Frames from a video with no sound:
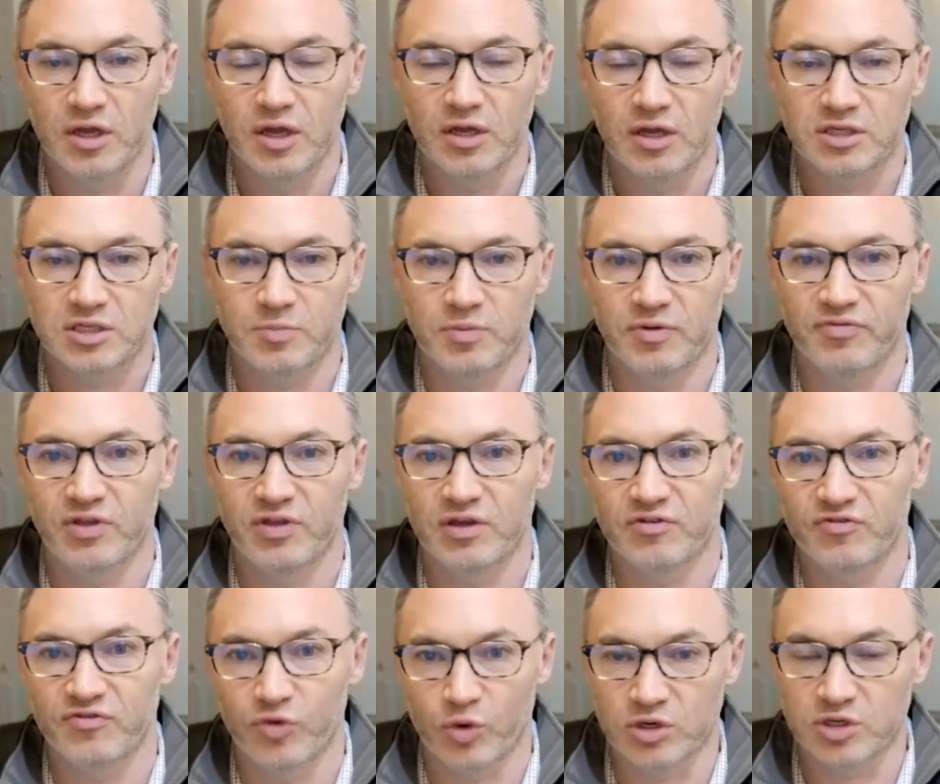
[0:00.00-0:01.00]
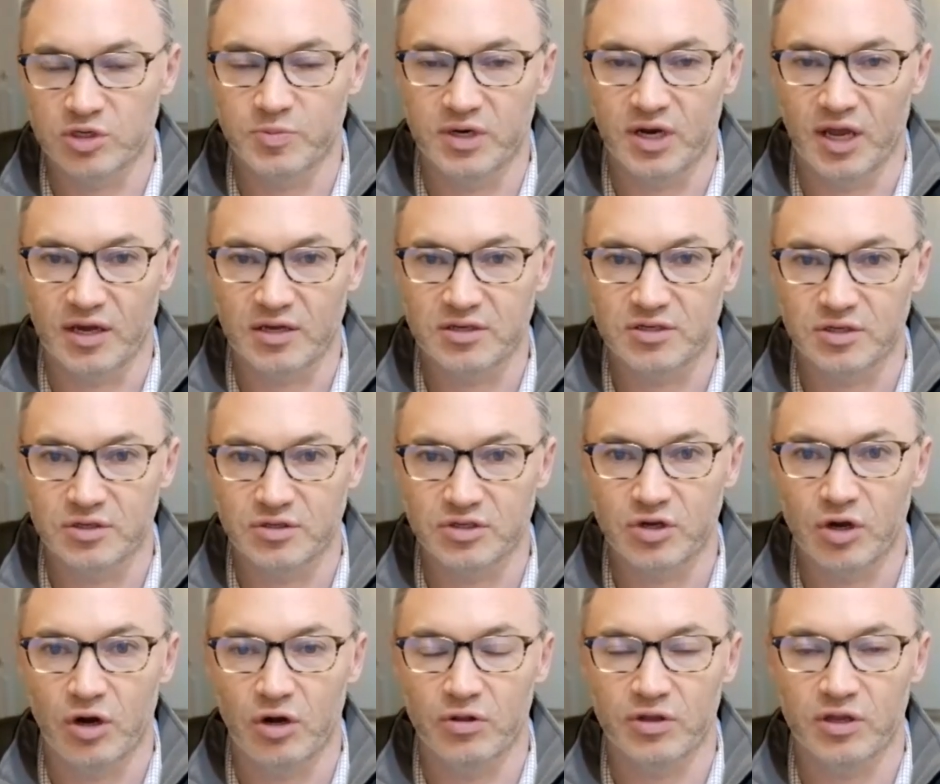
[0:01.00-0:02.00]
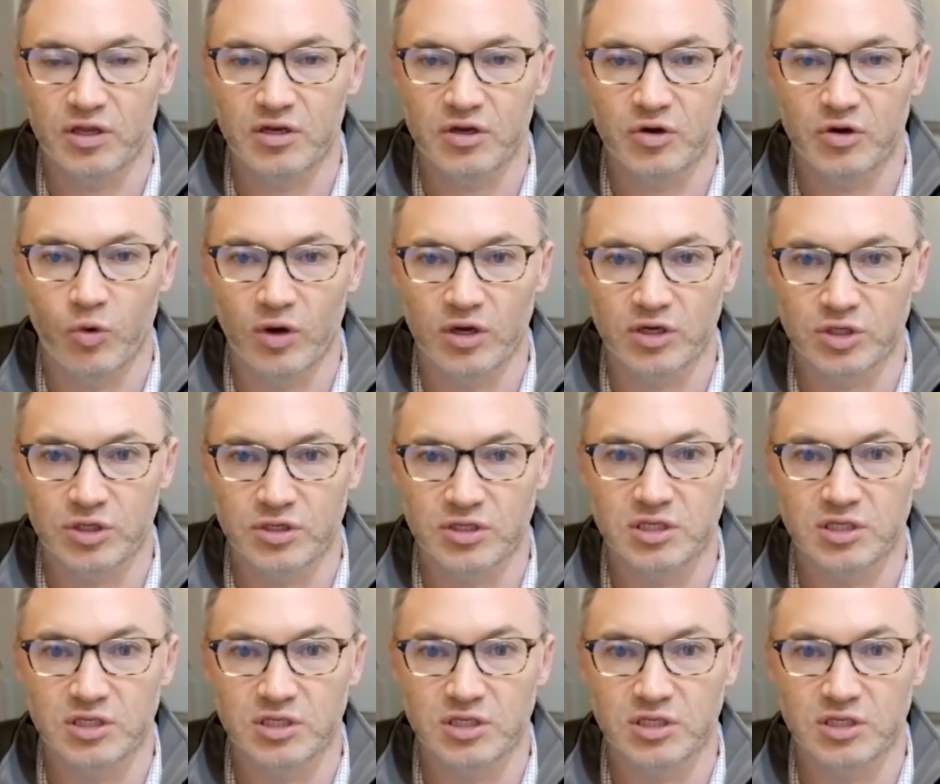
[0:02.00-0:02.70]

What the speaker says: some of the enforcement actions, calling into question